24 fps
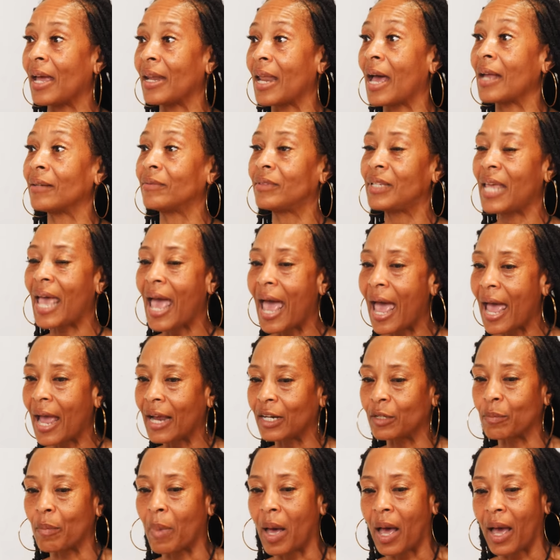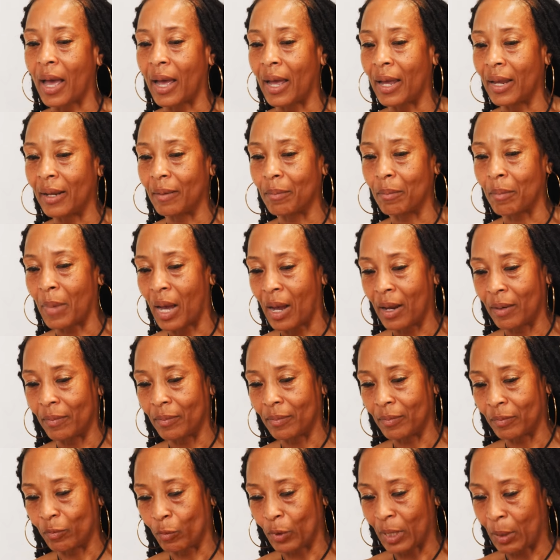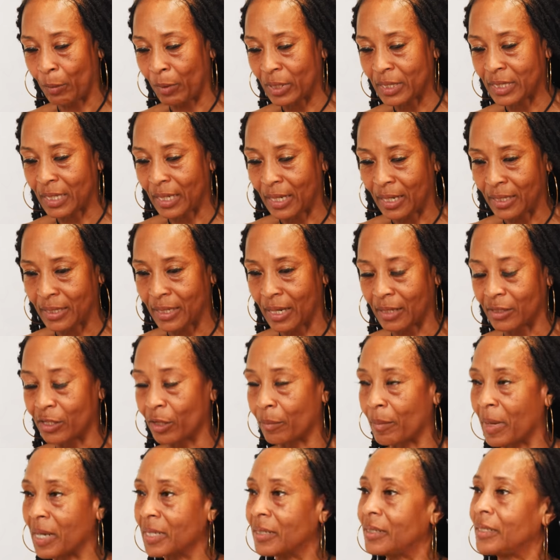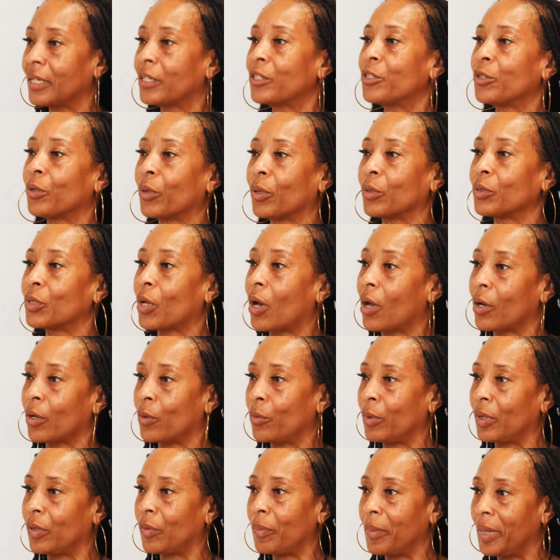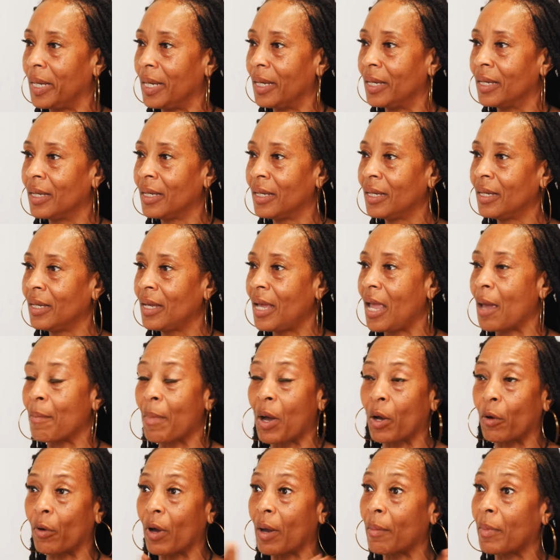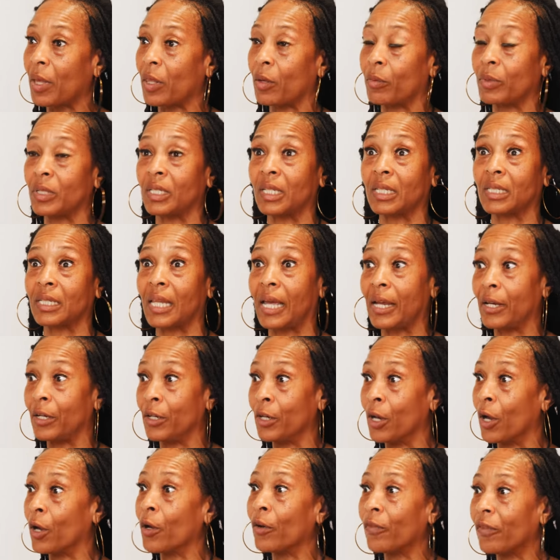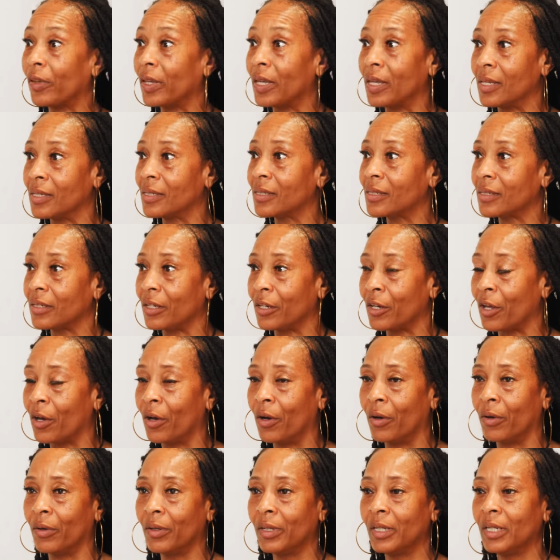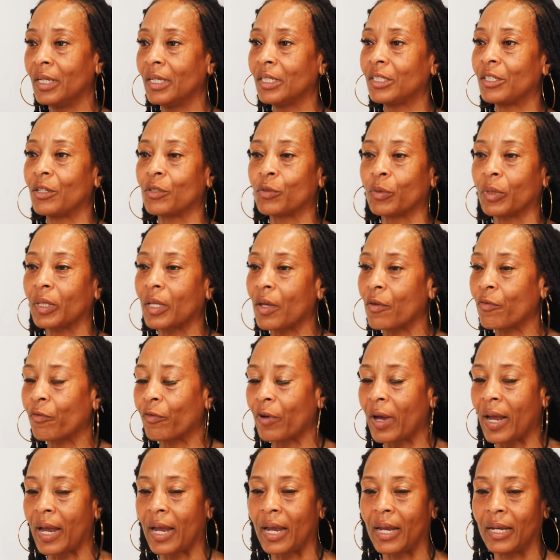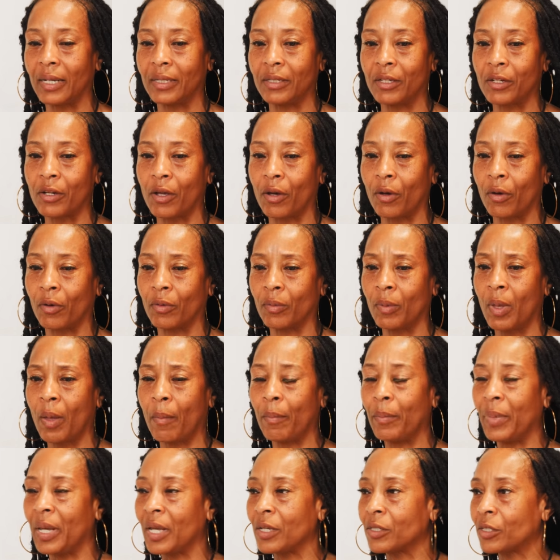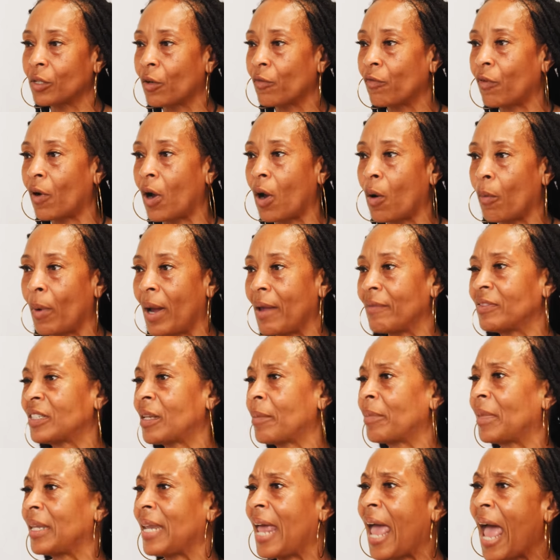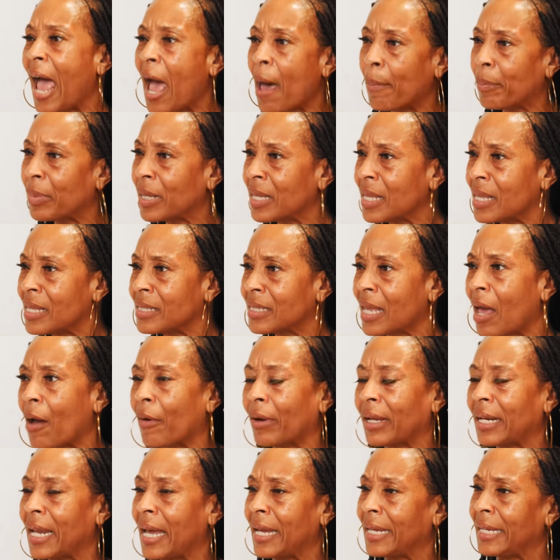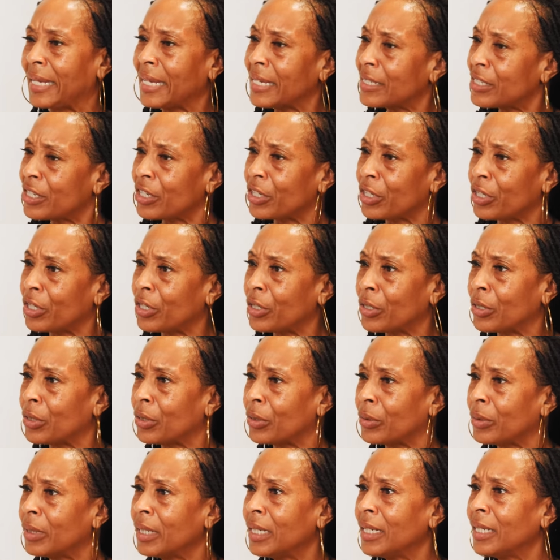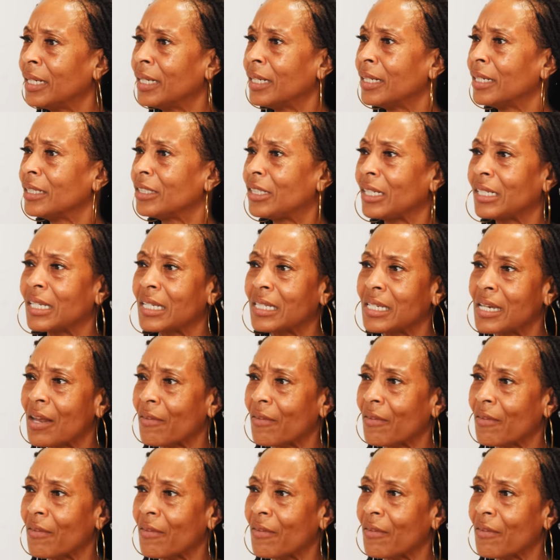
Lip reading: And I tagged when I went to India, I took my 6-year-old daughter with me. Mm-hmm. And my grandmother was just like nervous, you know. She's really afraid, you know, being so far away, if something happens, how can I get to you? She just